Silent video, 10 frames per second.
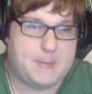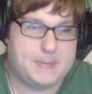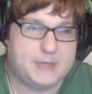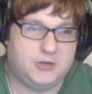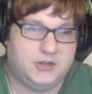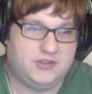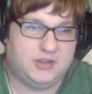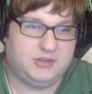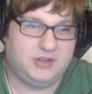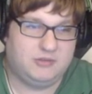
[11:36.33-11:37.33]
Alright, time
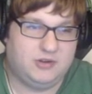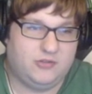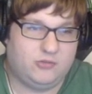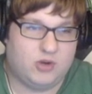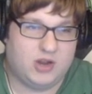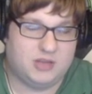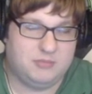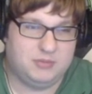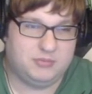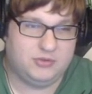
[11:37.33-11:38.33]
to get rid of the Rocket
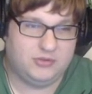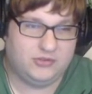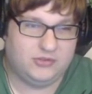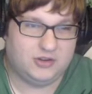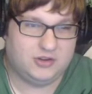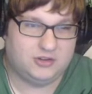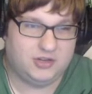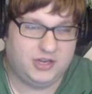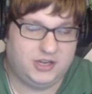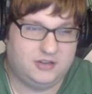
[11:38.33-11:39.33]
members.
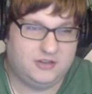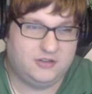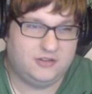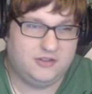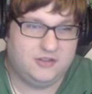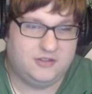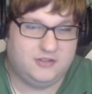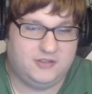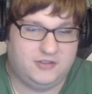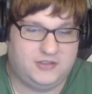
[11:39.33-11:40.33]
Alright.
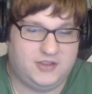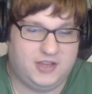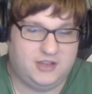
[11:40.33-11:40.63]
This is it.